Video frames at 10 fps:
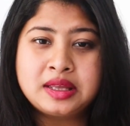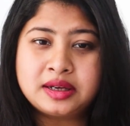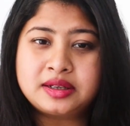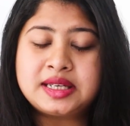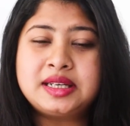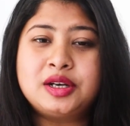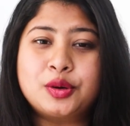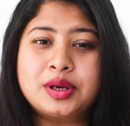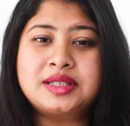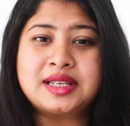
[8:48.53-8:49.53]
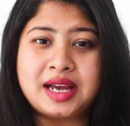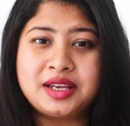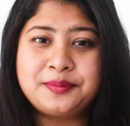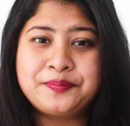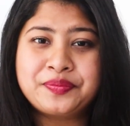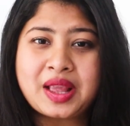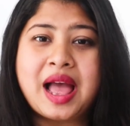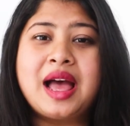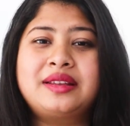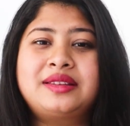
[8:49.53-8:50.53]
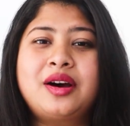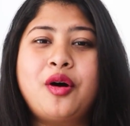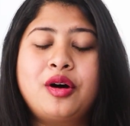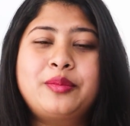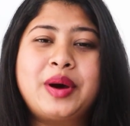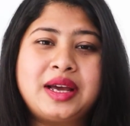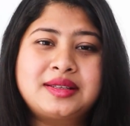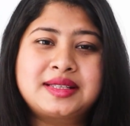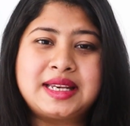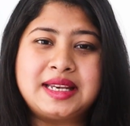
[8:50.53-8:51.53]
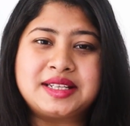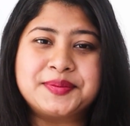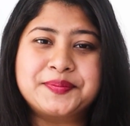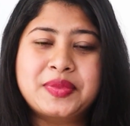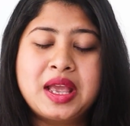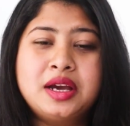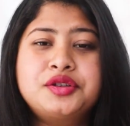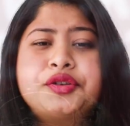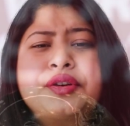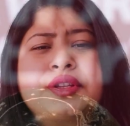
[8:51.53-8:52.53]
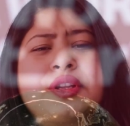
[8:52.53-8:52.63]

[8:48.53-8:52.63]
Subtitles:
13 local time at the Al Bayt Stadium. During